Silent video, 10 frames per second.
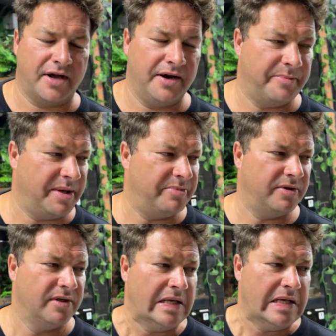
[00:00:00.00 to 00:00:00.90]
kind of people.
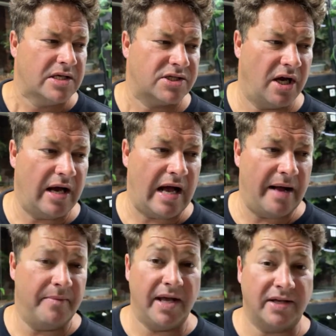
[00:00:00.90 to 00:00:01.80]

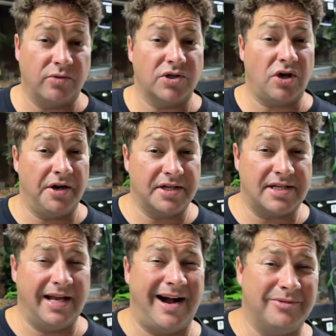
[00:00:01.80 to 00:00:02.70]
So it was,
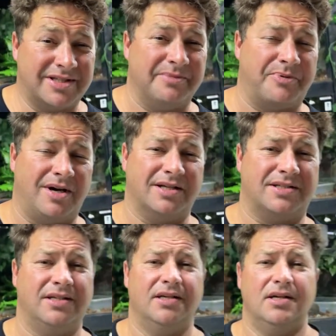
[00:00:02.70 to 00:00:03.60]
honestly, I was surprised.
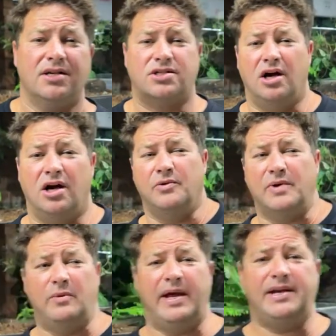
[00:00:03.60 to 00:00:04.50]
So
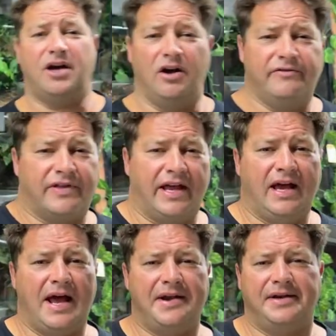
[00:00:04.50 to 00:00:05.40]
we went over there,
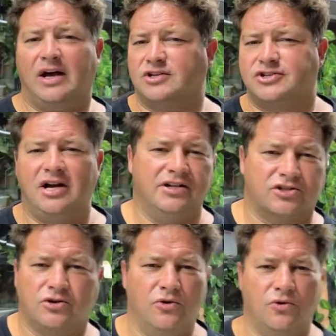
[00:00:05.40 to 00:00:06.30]
and Australia's
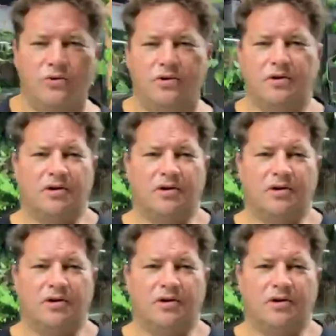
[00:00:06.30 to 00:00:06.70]
cool,